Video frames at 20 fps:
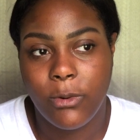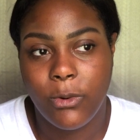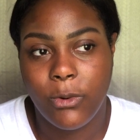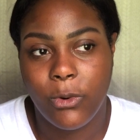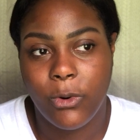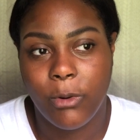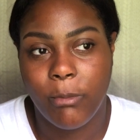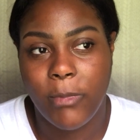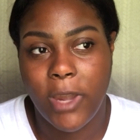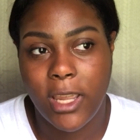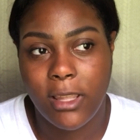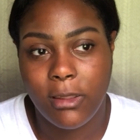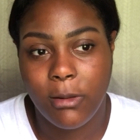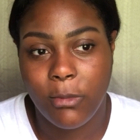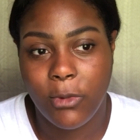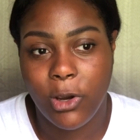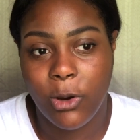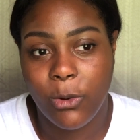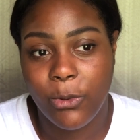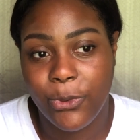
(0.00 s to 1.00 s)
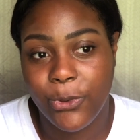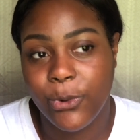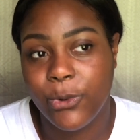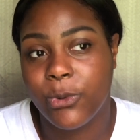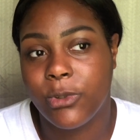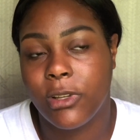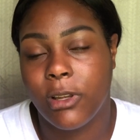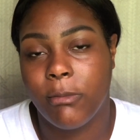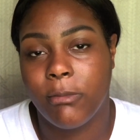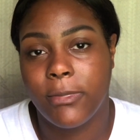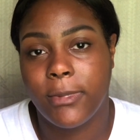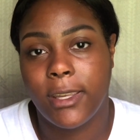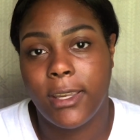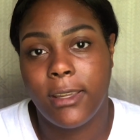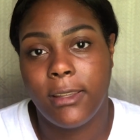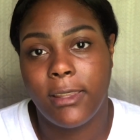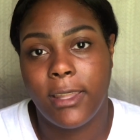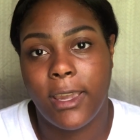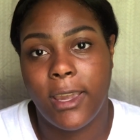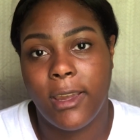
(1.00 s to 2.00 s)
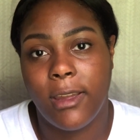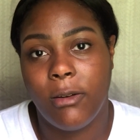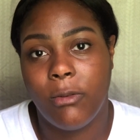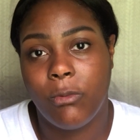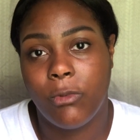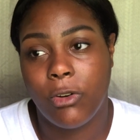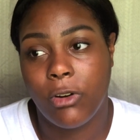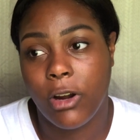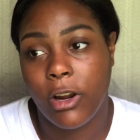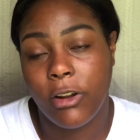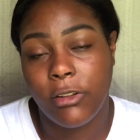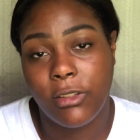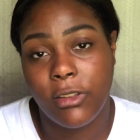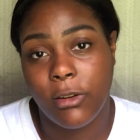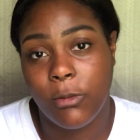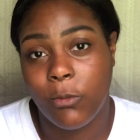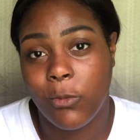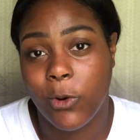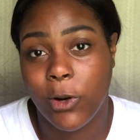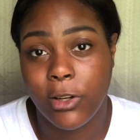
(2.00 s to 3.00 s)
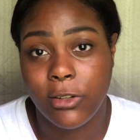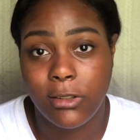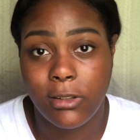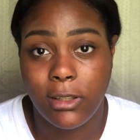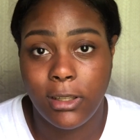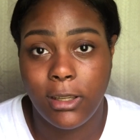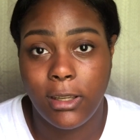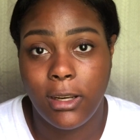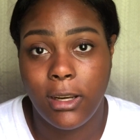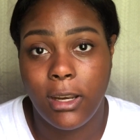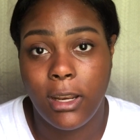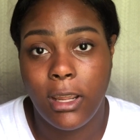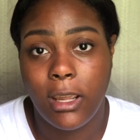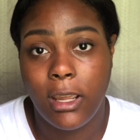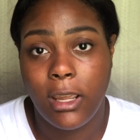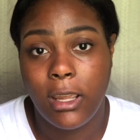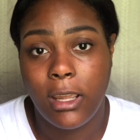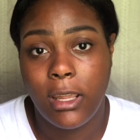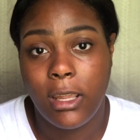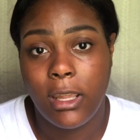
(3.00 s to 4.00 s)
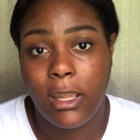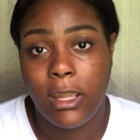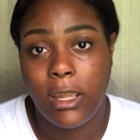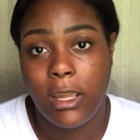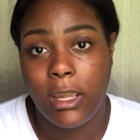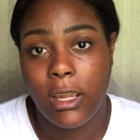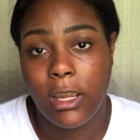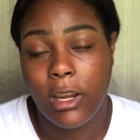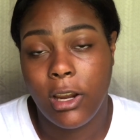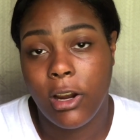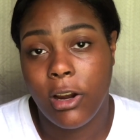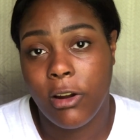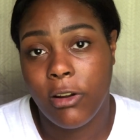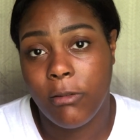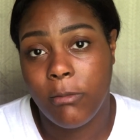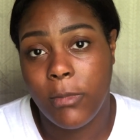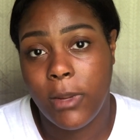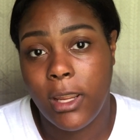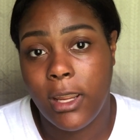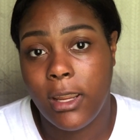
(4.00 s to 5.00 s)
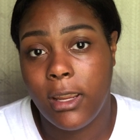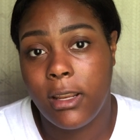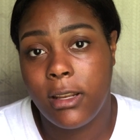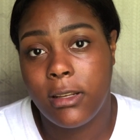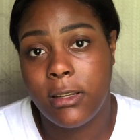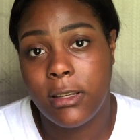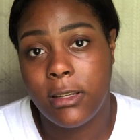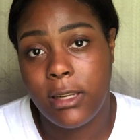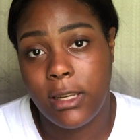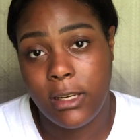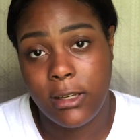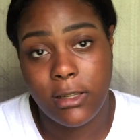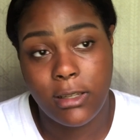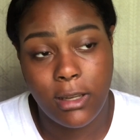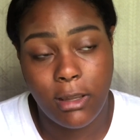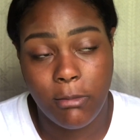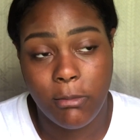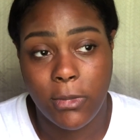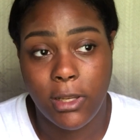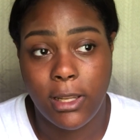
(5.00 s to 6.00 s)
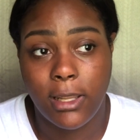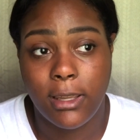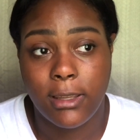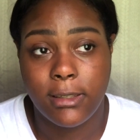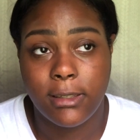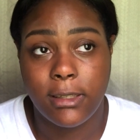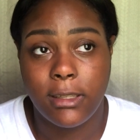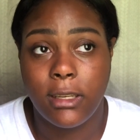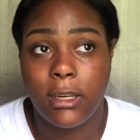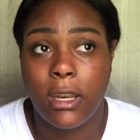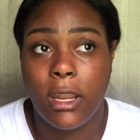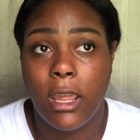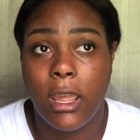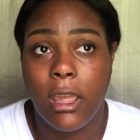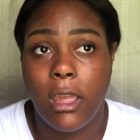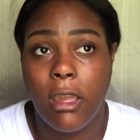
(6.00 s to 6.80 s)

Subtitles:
or make them go through something that will hurt them worse than it hurt me, to teach them a lesson.